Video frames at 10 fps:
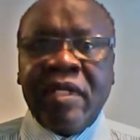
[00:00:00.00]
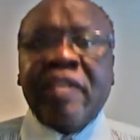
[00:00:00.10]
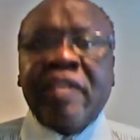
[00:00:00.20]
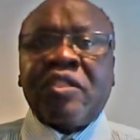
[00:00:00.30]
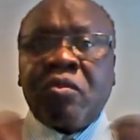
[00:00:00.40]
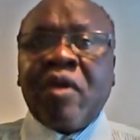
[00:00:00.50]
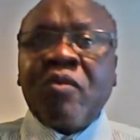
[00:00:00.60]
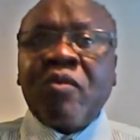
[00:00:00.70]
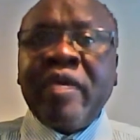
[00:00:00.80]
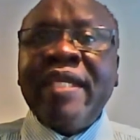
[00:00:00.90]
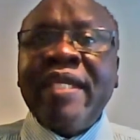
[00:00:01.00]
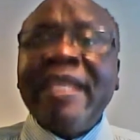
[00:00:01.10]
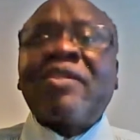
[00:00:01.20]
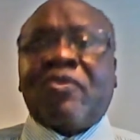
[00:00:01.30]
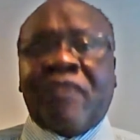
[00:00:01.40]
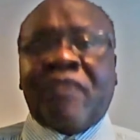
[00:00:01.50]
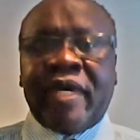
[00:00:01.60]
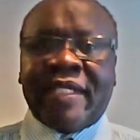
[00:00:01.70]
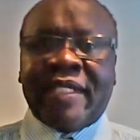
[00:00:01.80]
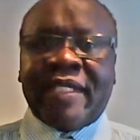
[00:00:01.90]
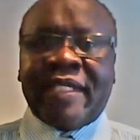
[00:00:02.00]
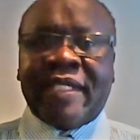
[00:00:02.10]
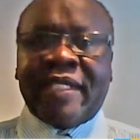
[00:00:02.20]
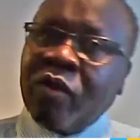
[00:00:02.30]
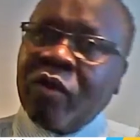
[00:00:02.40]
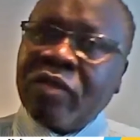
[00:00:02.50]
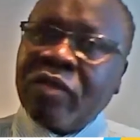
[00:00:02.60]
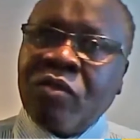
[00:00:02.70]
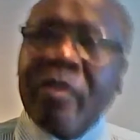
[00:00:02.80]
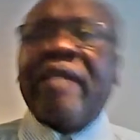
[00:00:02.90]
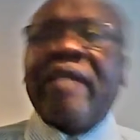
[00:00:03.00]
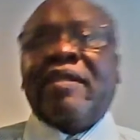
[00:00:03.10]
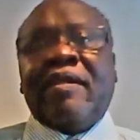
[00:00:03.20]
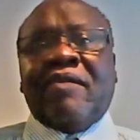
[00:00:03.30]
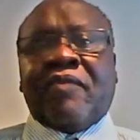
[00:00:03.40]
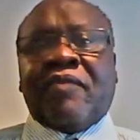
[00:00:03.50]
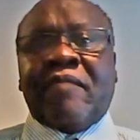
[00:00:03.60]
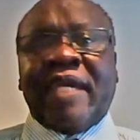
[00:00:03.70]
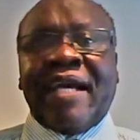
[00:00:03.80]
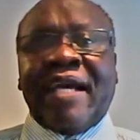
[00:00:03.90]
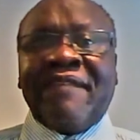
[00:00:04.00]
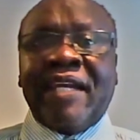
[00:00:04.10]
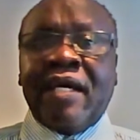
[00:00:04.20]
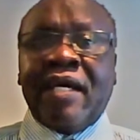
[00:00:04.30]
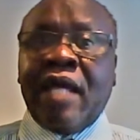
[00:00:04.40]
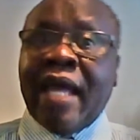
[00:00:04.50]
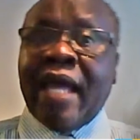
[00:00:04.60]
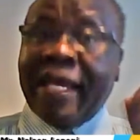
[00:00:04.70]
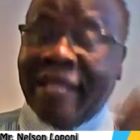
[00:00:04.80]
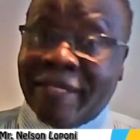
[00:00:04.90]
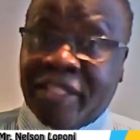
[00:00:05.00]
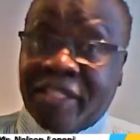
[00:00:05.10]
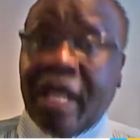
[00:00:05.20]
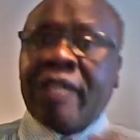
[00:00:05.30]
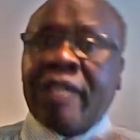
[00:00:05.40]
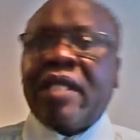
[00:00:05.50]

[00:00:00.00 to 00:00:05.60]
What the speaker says: is what we need to voice, and we are going to wait from the governor and the results.